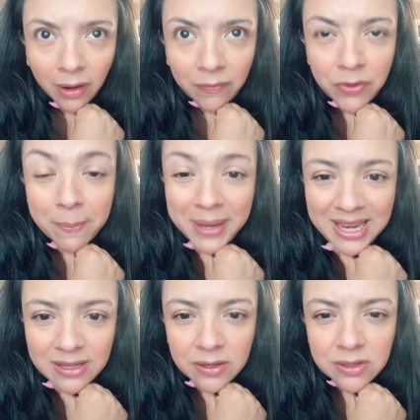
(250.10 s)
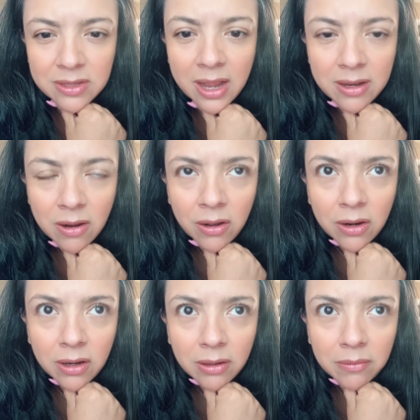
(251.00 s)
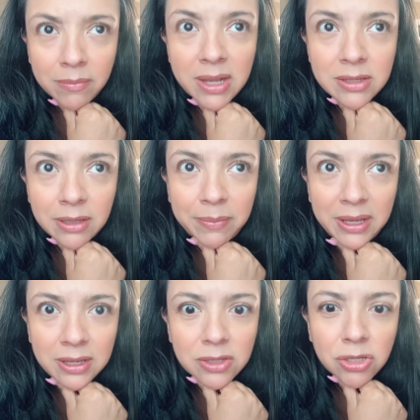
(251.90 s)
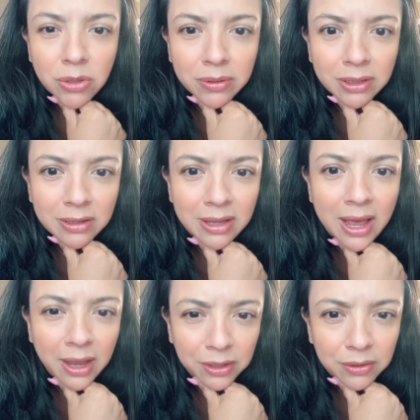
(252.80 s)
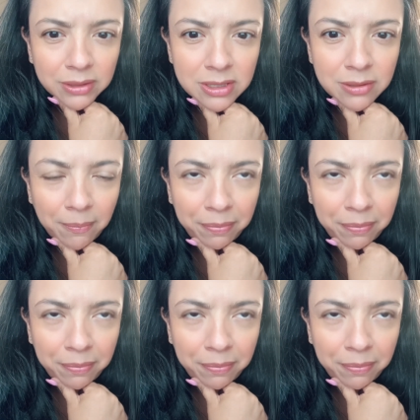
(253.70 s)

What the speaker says: the pieces that are meant to be historically accurate.